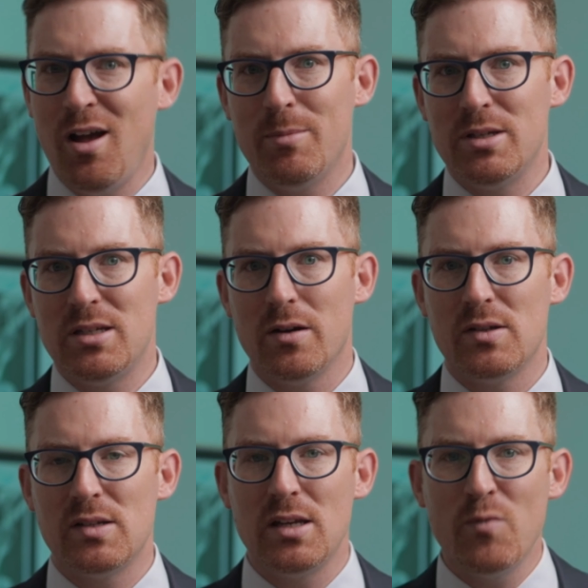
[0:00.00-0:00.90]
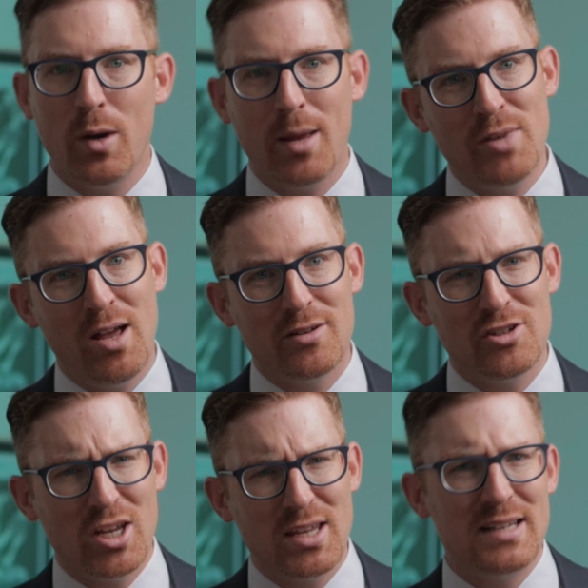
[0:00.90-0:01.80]
commentaries, and even when I'm not
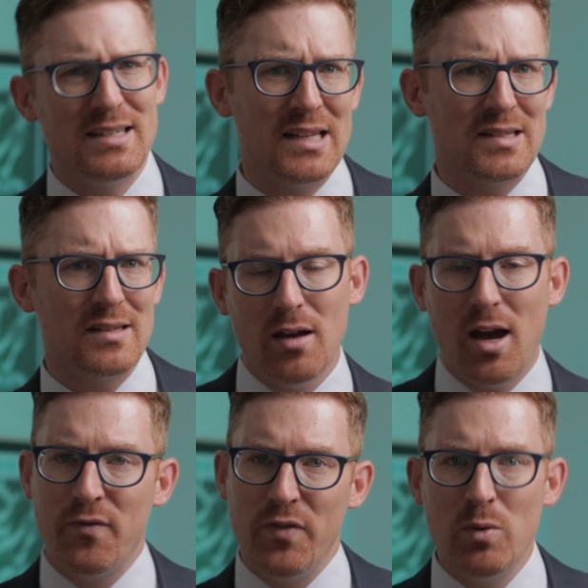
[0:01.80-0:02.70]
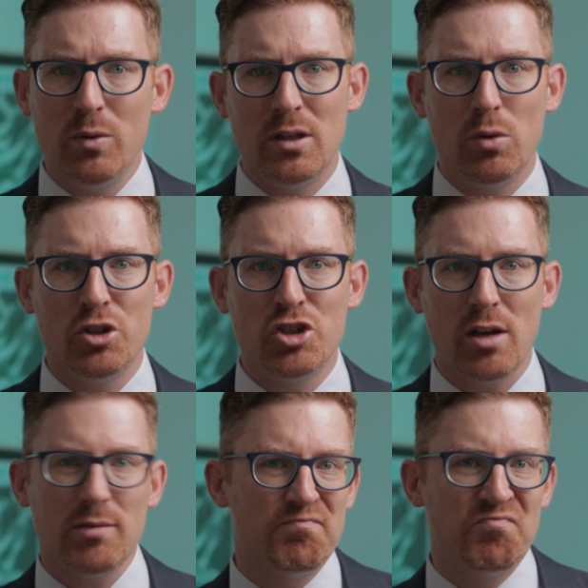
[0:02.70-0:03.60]
checking dozens, I frequently will
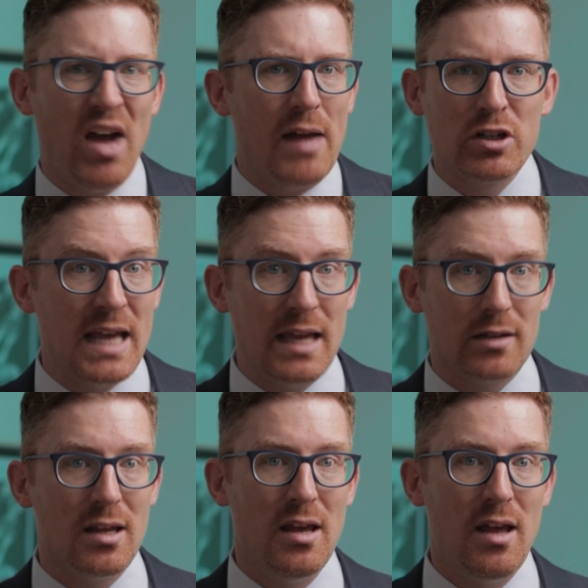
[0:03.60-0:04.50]
check 5 or 10.